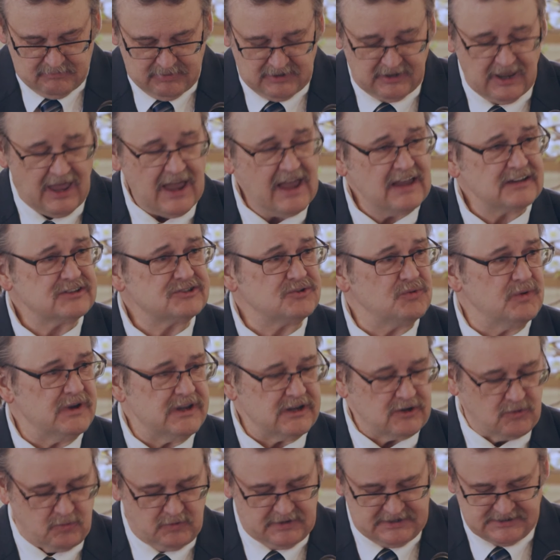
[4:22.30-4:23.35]
But last
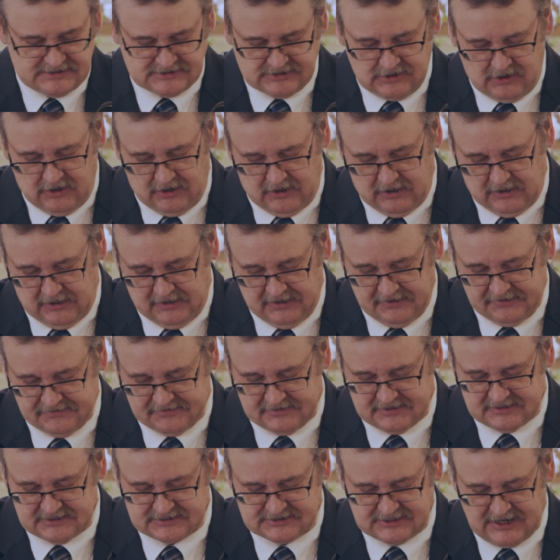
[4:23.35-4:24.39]
week we saw
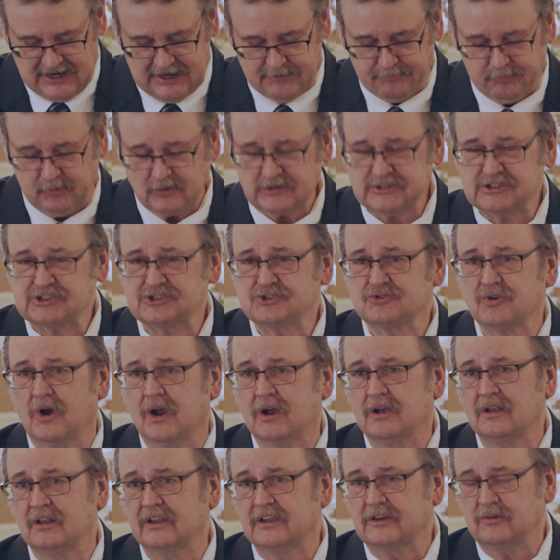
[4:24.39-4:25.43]
the disciples
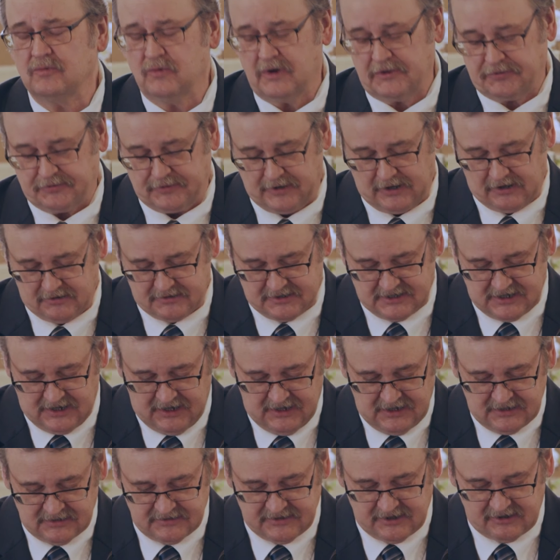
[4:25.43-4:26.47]
struggling with their,
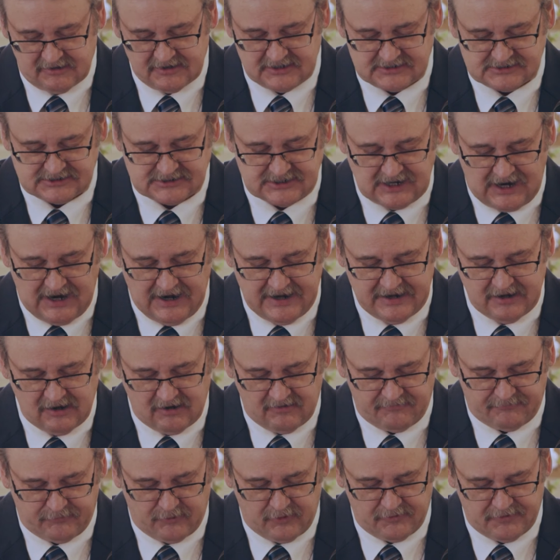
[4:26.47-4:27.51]
de- their
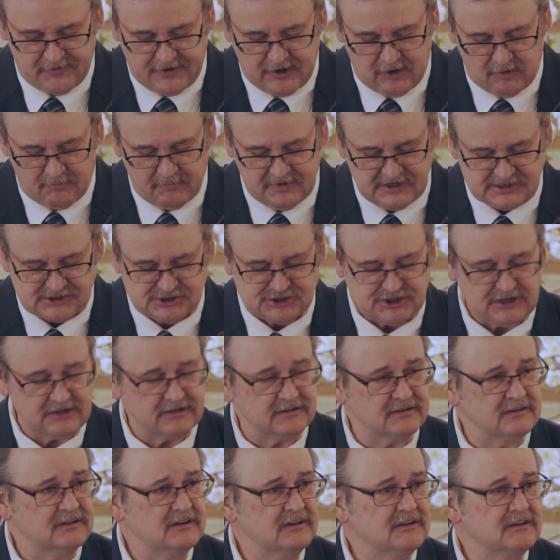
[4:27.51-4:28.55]
desire for their
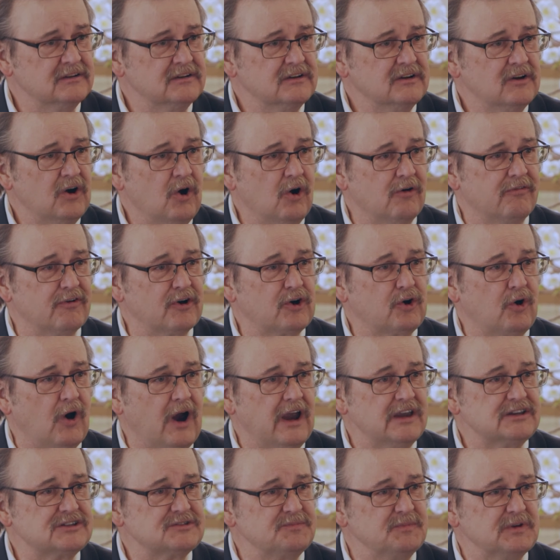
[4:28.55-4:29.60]
mission over
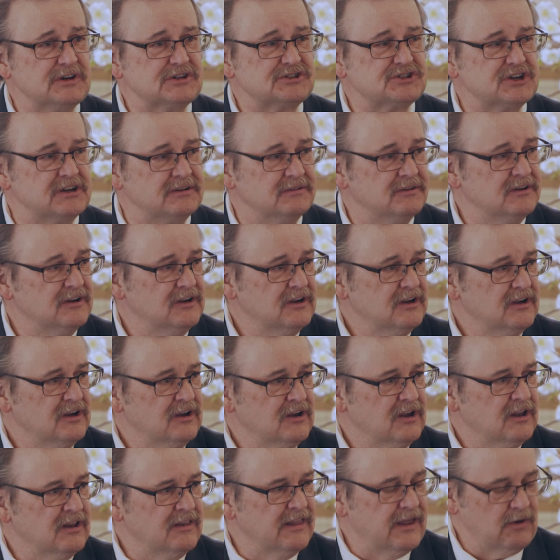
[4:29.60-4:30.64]
Christ's mission.
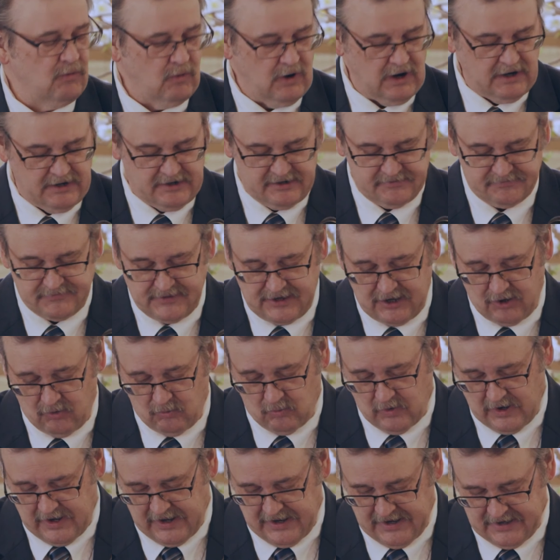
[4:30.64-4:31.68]
They wanted
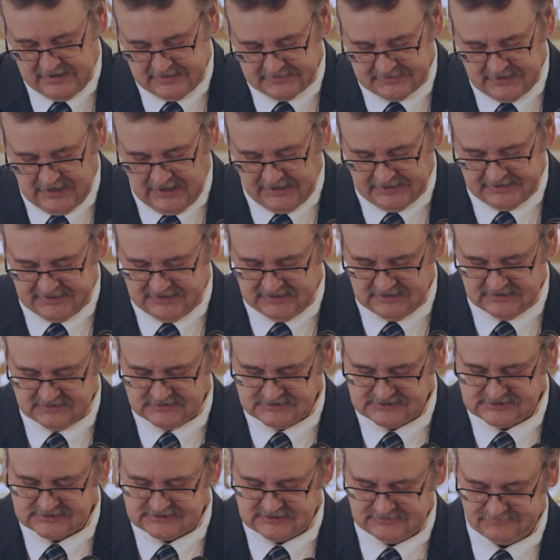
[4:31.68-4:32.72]
their way and not
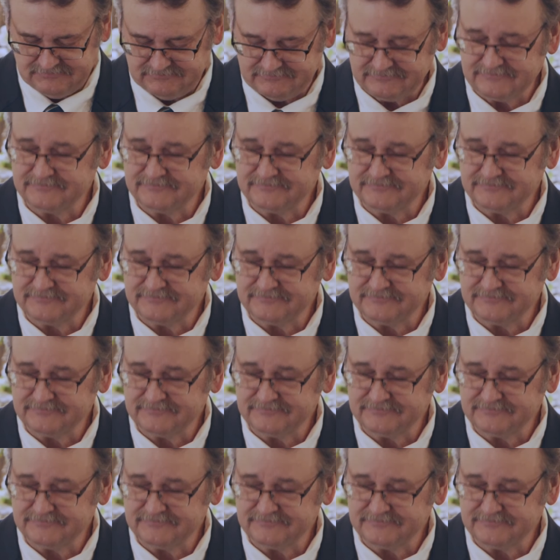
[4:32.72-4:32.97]
his.